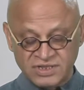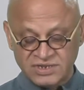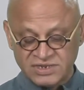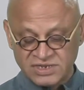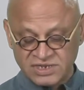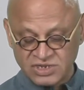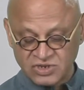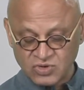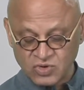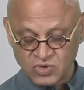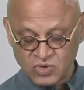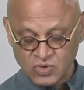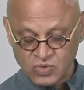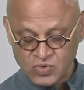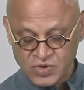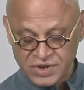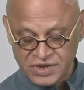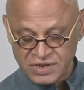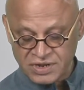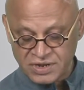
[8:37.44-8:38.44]

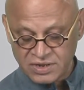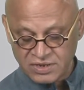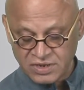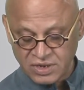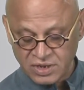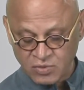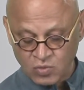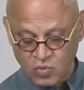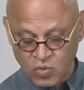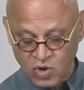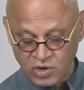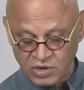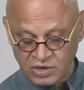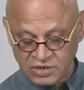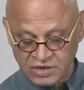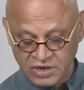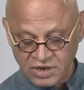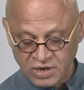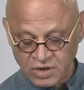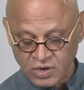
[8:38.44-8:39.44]
CO2 and
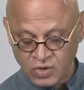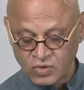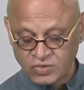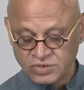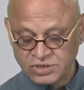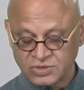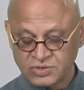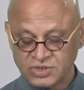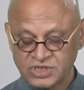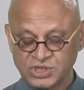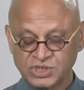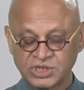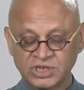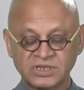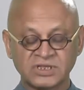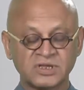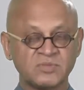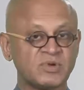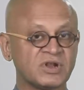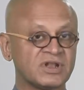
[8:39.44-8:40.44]
water are close to each
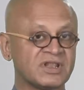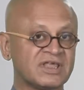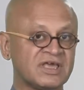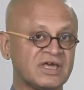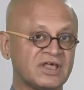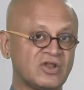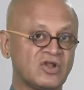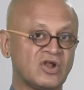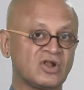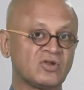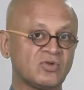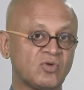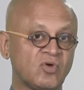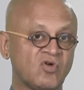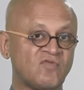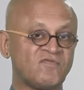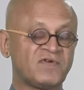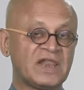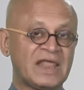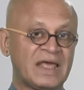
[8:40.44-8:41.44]
other, but they are not
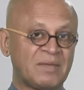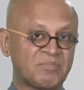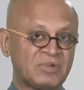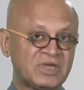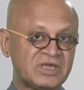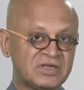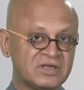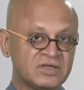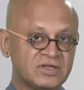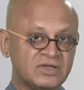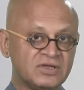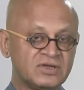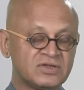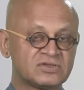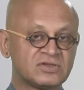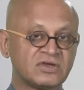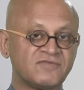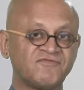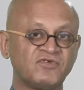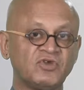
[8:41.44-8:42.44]
overlapping.
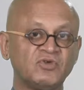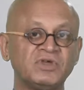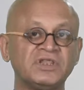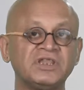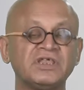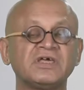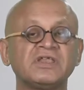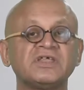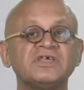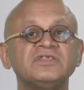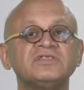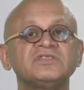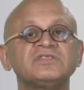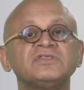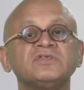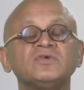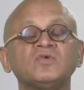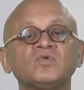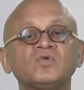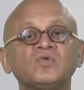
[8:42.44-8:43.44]
So, if you increase
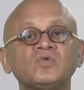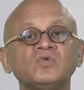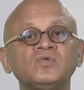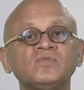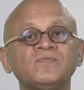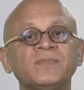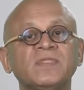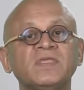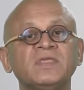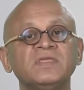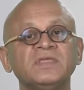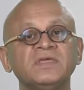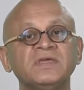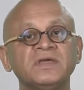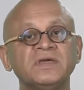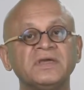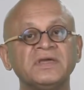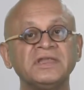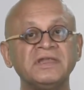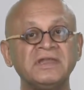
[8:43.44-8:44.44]
CO2,
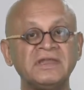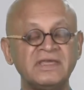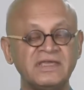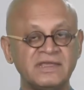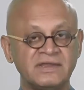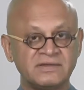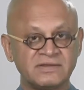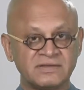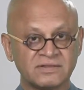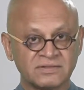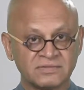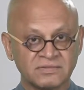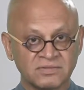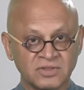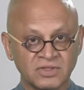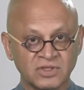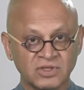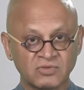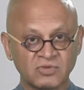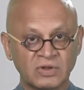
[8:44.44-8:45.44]
indeed
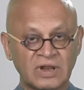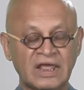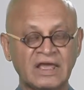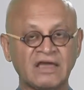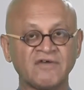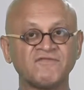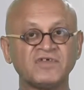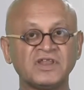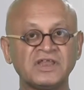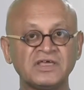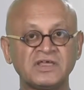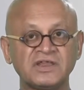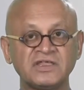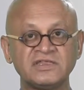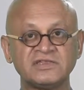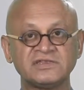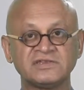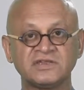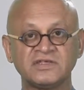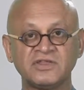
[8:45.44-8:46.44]
you will have
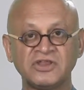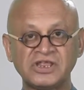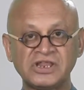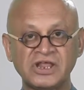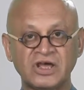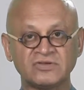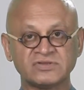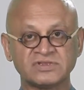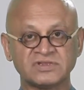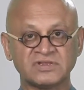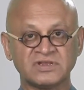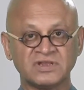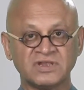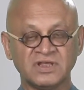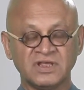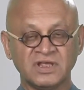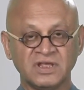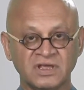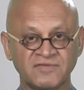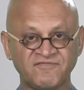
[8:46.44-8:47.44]
increased greenhouse
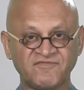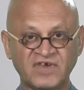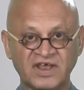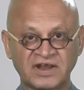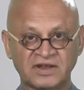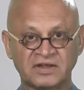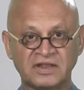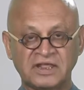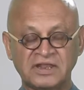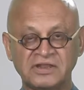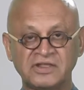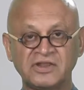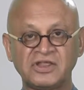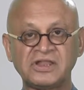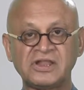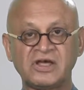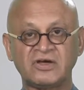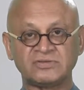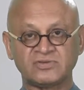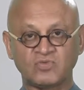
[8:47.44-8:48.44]
effect and
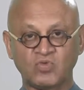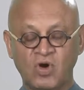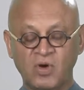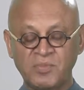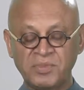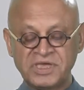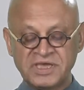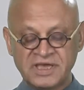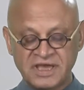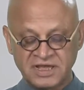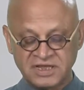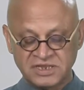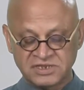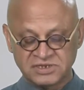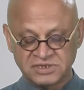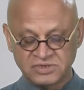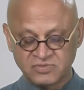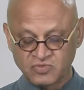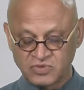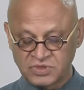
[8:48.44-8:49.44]
greenhouse warming
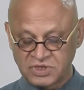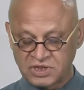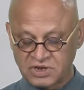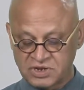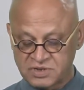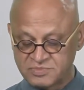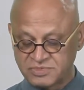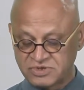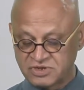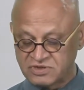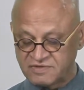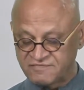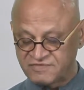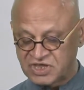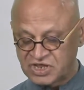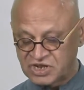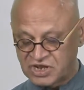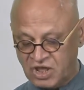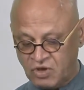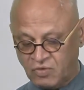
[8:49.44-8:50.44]
as we are
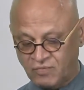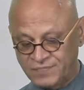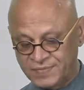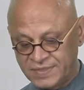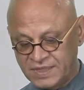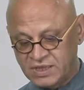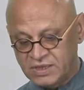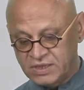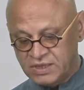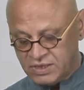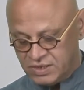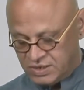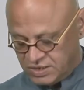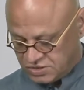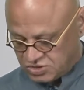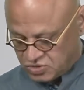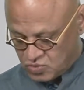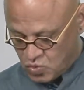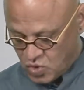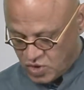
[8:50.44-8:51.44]
observing now.
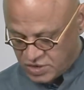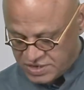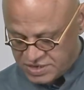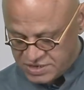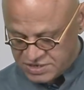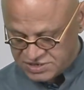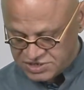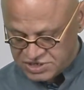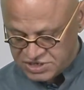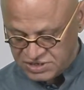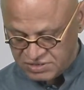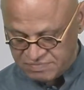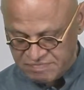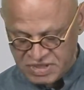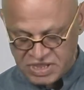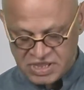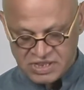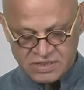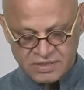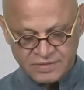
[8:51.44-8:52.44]
So, what does this
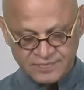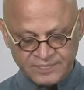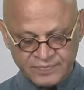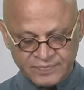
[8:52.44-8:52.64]
mean